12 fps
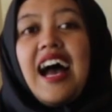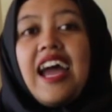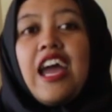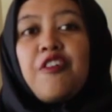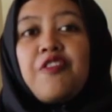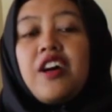
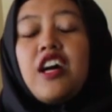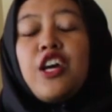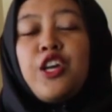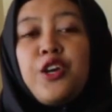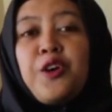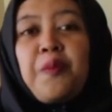I have a
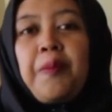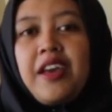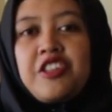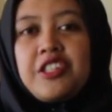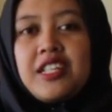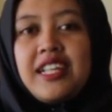huge
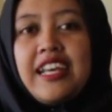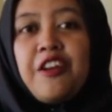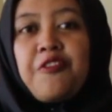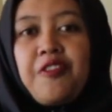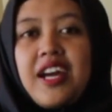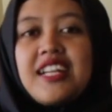passion
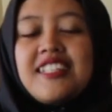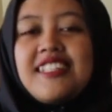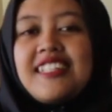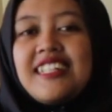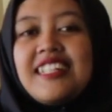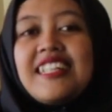in
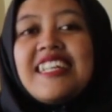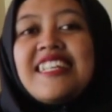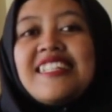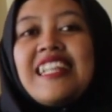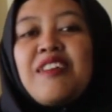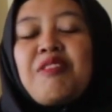financial,
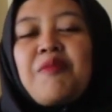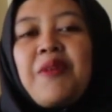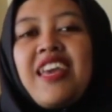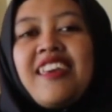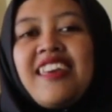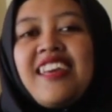Islamic
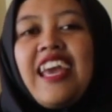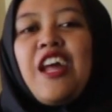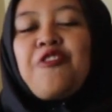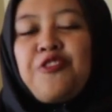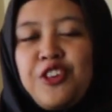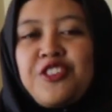banking,
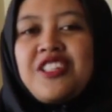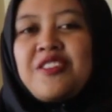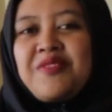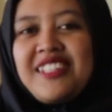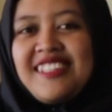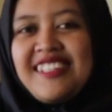and
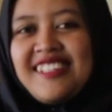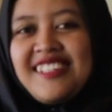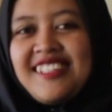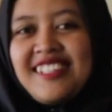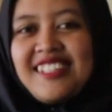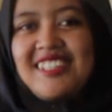future
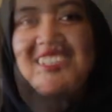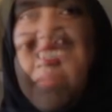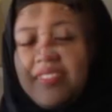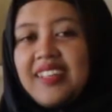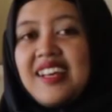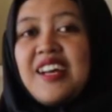business.
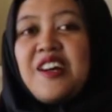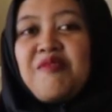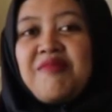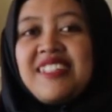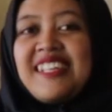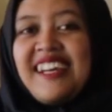
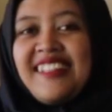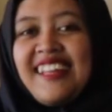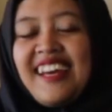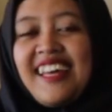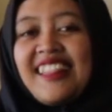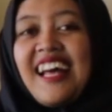Besides
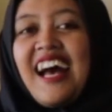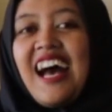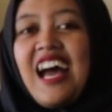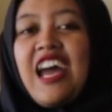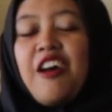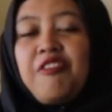that,
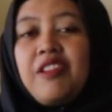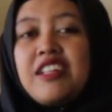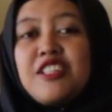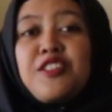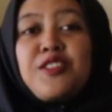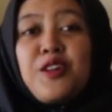I have
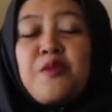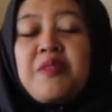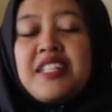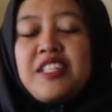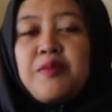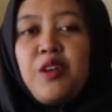learned so
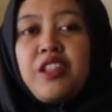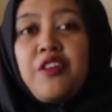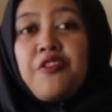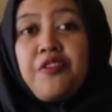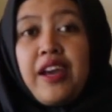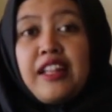much about the
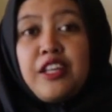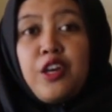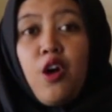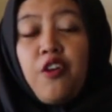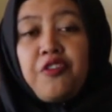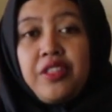value
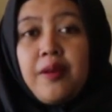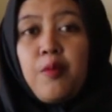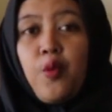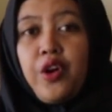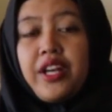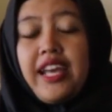of
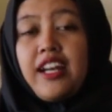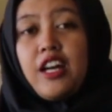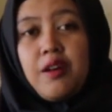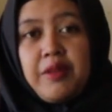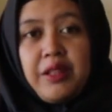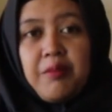teamwork and
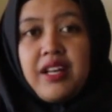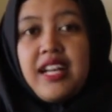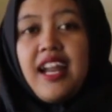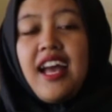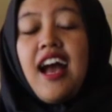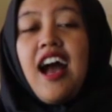commitment,
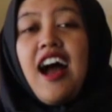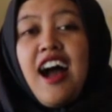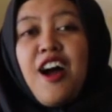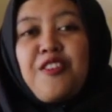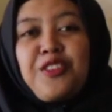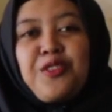
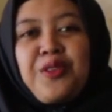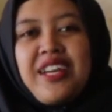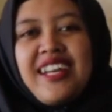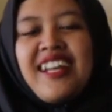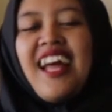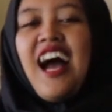how to
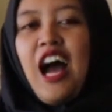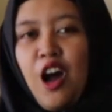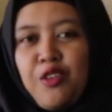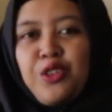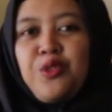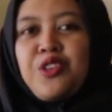win,
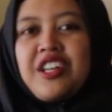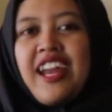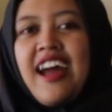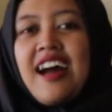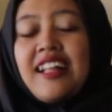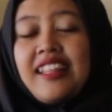how to work
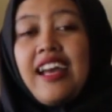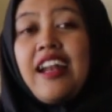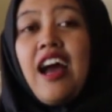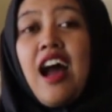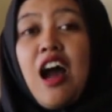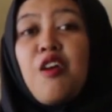hard, and
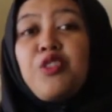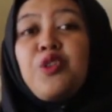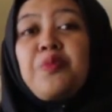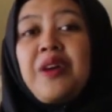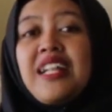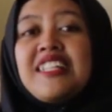how to
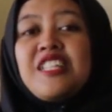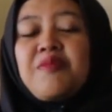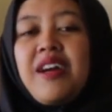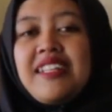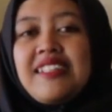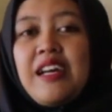balance
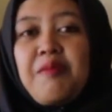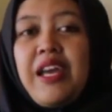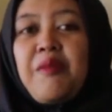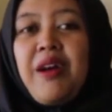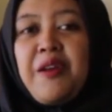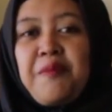my time and
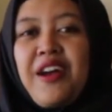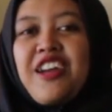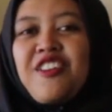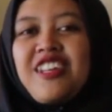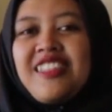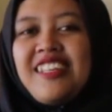my
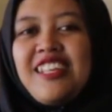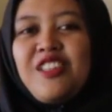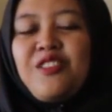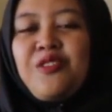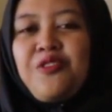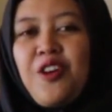priority
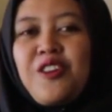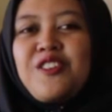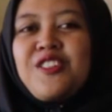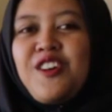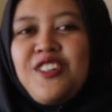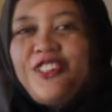to focus
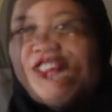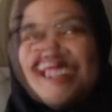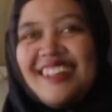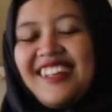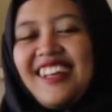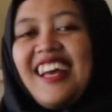on goal.
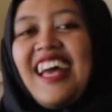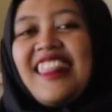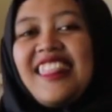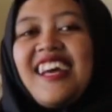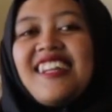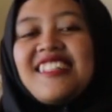
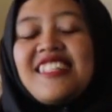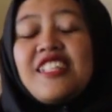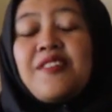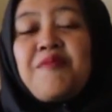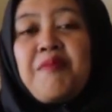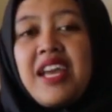That is the
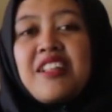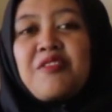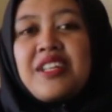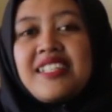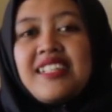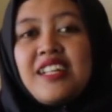main
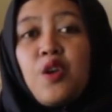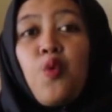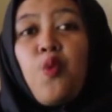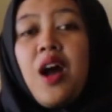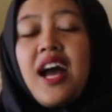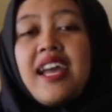reason
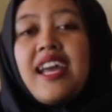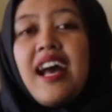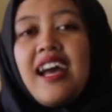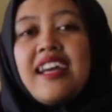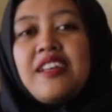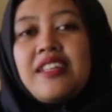why
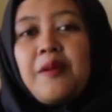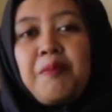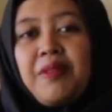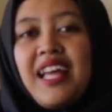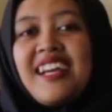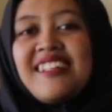I
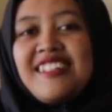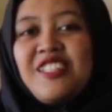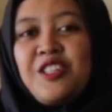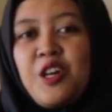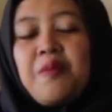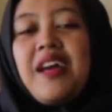apply this
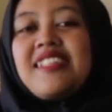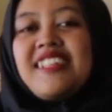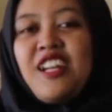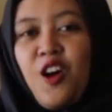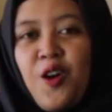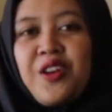job as an
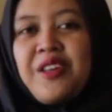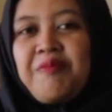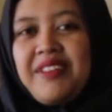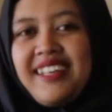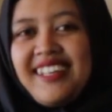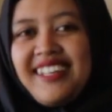ODP.